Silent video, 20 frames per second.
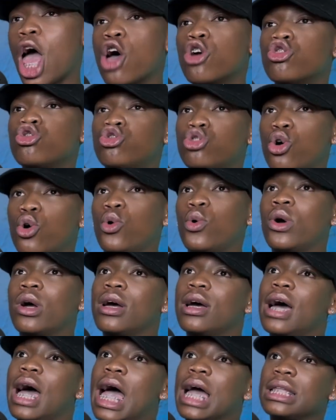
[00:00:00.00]
so
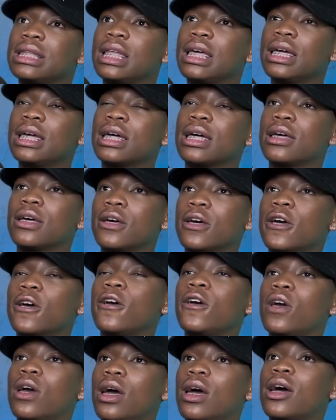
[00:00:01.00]
I think
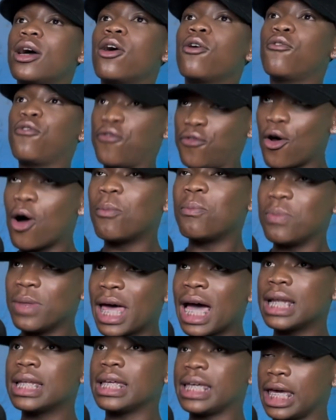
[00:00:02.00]
from
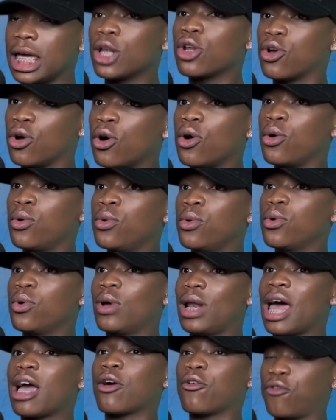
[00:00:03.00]
that get-go,
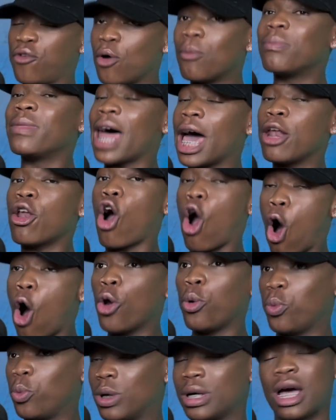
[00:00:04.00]
from that
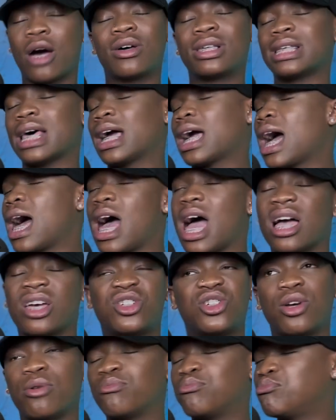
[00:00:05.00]
onward, I was like,
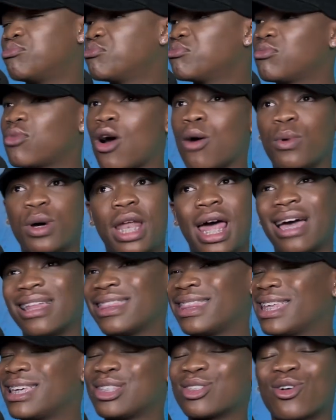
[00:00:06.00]
Shem,
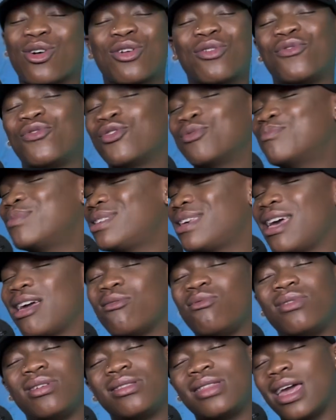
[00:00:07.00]
this confirms
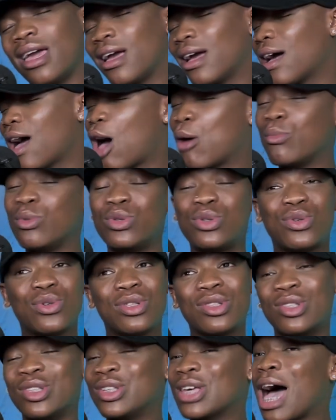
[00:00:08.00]
everything. I'm
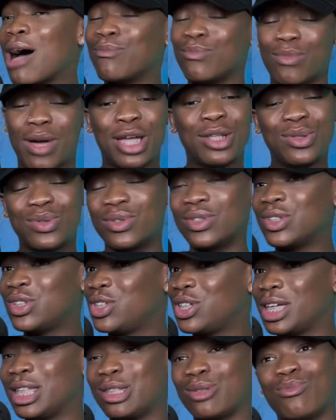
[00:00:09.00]
into this
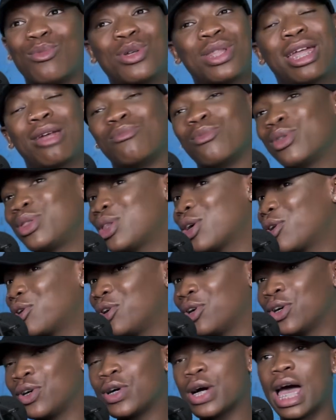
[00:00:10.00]
gent more than I'm with the
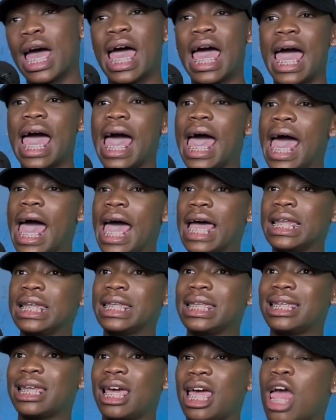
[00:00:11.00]
girl,
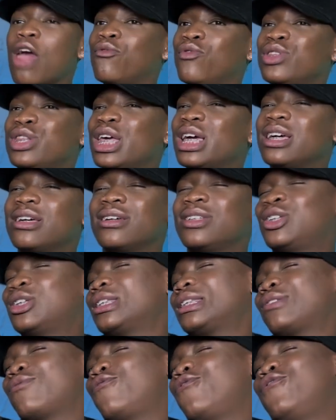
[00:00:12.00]
and everything
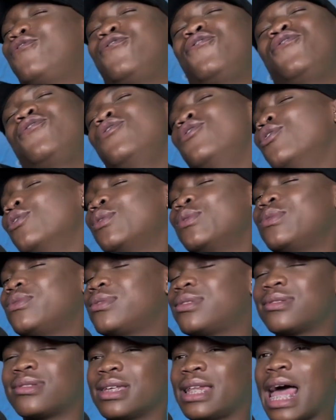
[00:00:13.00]
just
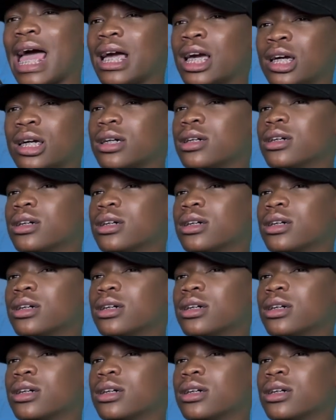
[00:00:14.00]
flows like